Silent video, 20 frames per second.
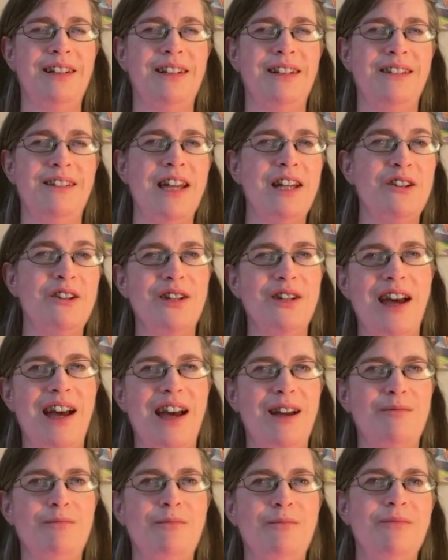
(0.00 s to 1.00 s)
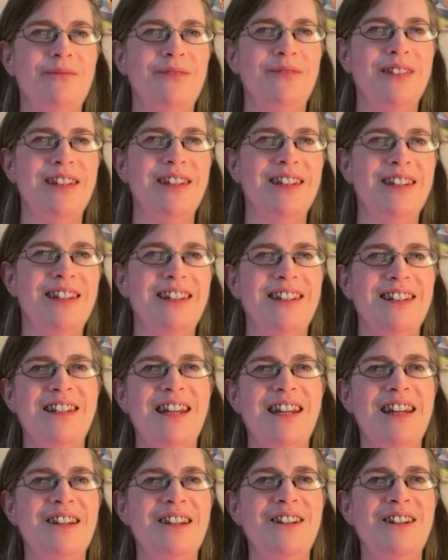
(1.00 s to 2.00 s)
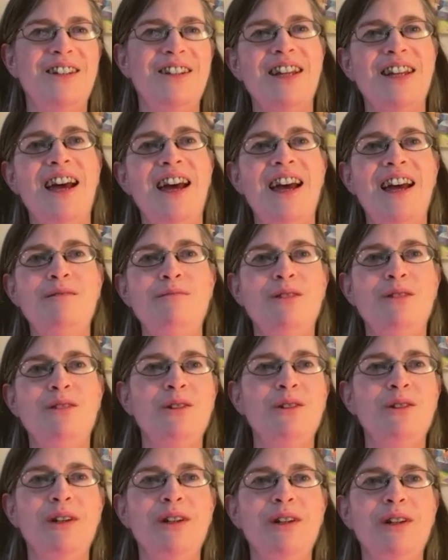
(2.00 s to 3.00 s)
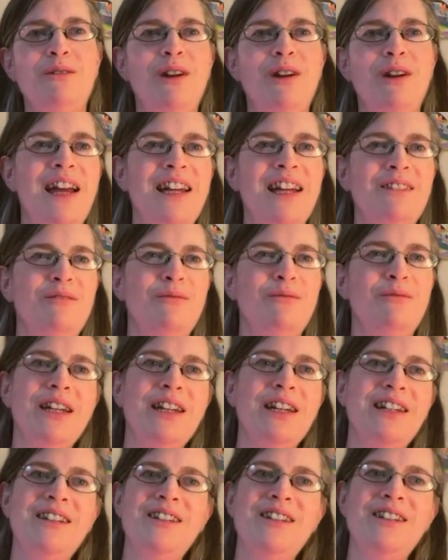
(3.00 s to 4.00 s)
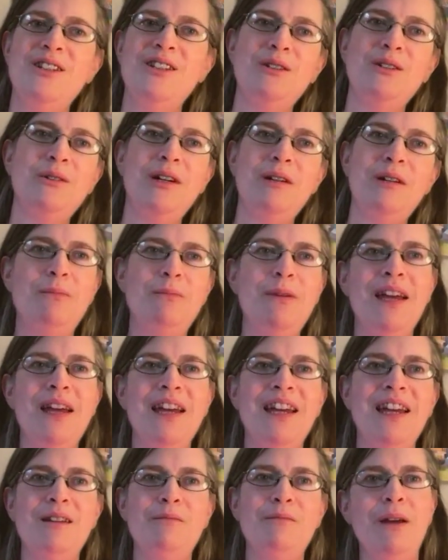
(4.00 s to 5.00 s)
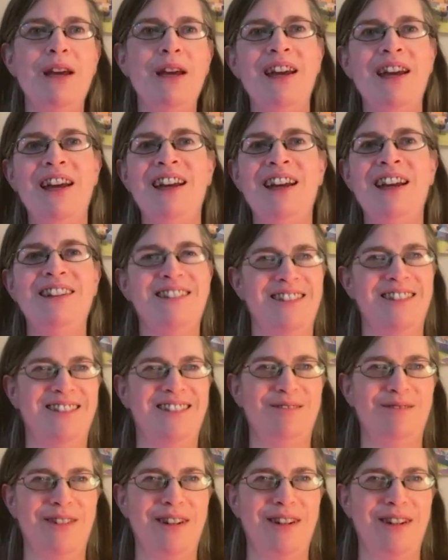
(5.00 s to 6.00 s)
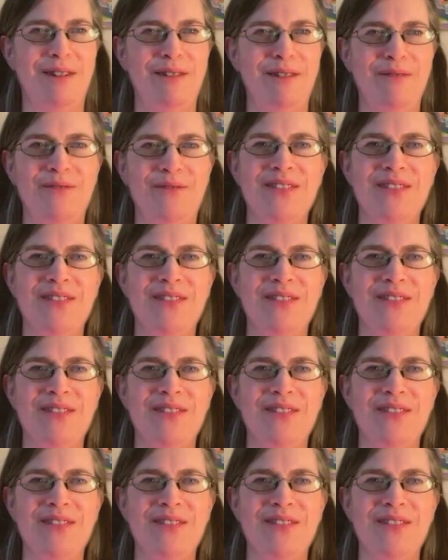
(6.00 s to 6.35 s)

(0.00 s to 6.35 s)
Take Your Time. Take your time, do it right. We can do it, baby. Right.